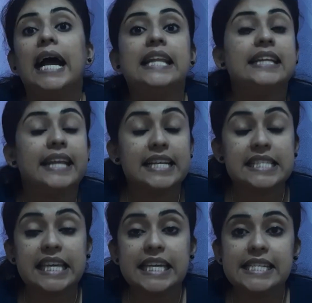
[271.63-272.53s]
And the
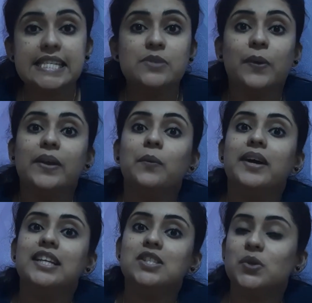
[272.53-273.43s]
next case is when you
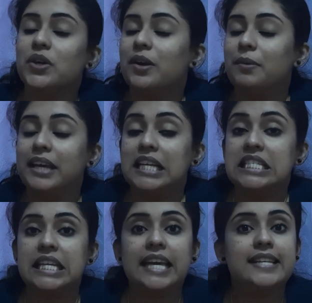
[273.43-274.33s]
want to do your
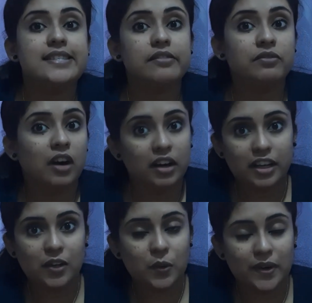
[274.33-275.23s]
Ph.D. in some
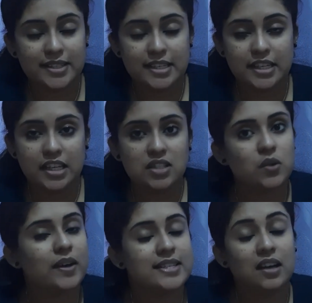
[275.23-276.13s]
foreign university.
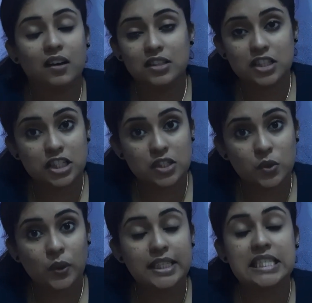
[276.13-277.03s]
So as I already
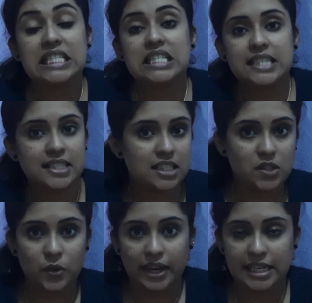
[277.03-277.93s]
told, it is research
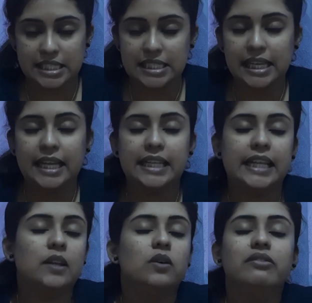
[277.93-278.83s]
oriented and
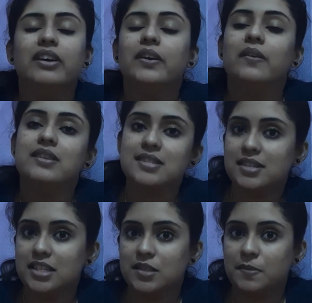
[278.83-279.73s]
they look for your
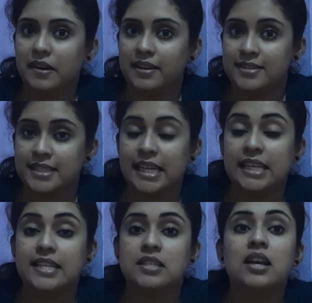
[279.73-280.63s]
research experience.
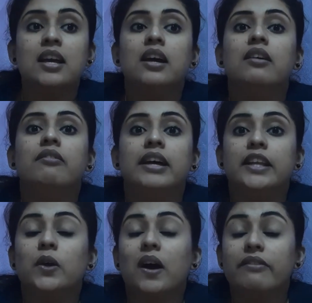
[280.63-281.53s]
That is
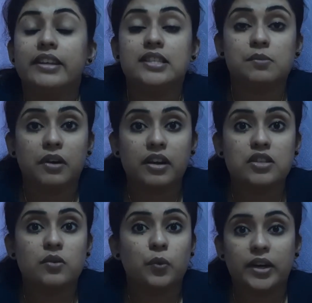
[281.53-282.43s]
whether you have the
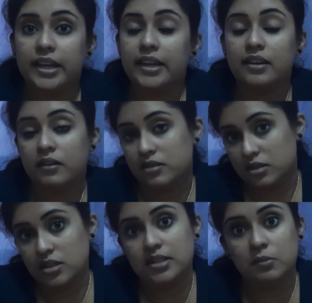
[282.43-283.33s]
experience of working in a
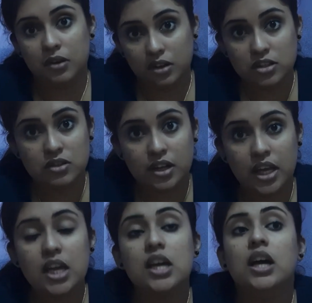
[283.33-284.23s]
research
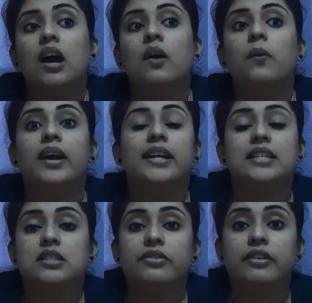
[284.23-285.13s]
laboratory, what are
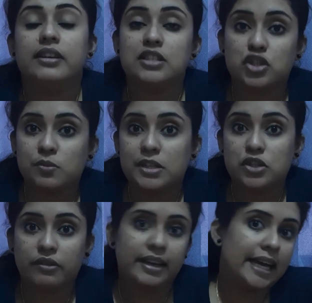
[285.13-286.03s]
the different
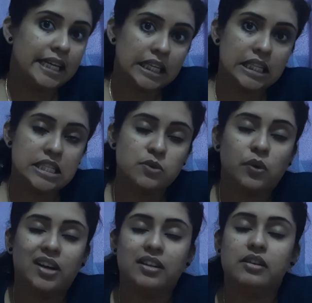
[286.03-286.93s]
instruments you have handled,
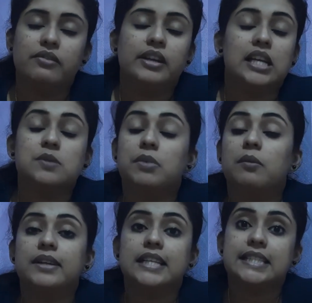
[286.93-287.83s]
what are the different
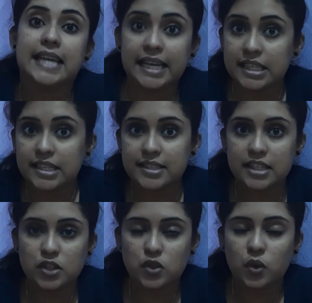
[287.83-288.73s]
experimental techniques
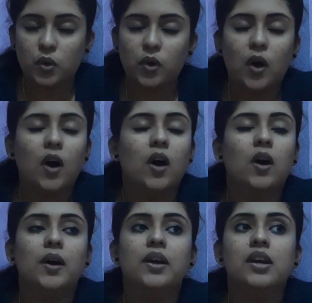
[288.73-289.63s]
that you know,
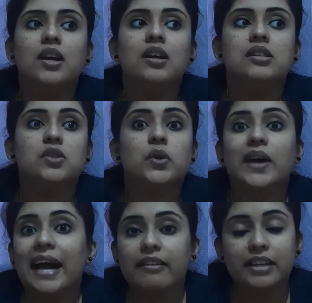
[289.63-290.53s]
or do
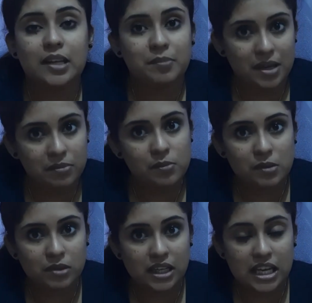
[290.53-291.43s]
you have any paper
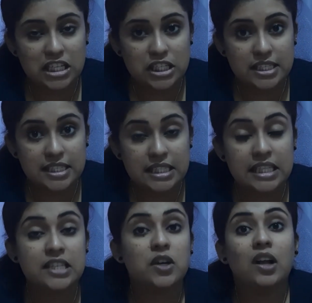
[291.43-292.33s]
publications?
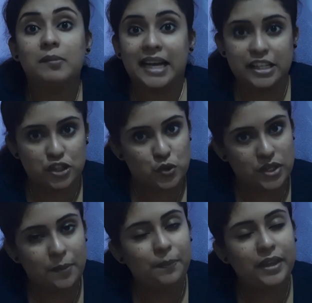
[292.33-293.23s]
These all matter to
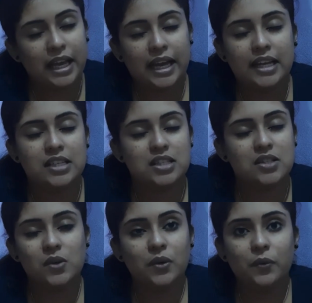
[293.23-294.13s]
them. And
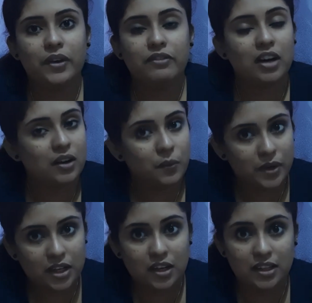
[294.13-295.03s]
so we've got to
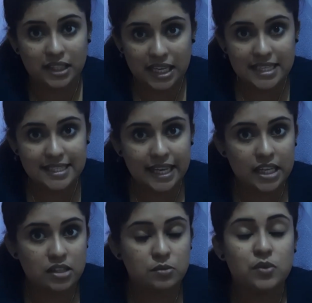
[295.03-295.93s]
work on these
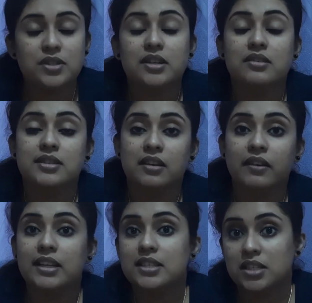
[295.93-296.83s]
and boost our
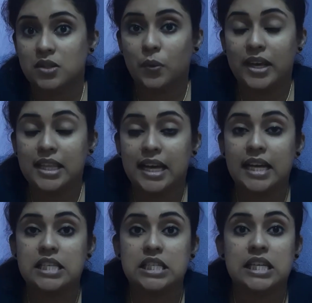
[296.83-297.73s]
CV in such a way
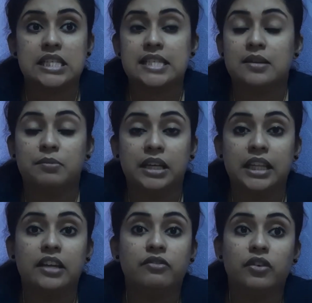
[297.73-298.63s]
that it is
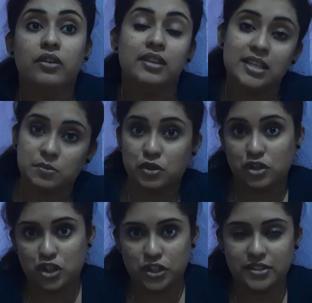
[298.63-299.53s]
appealing for these
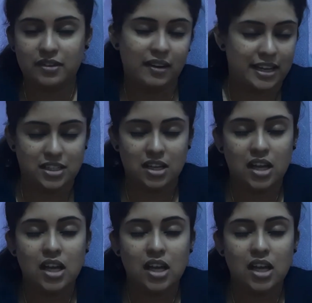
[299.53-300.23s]
positions, right?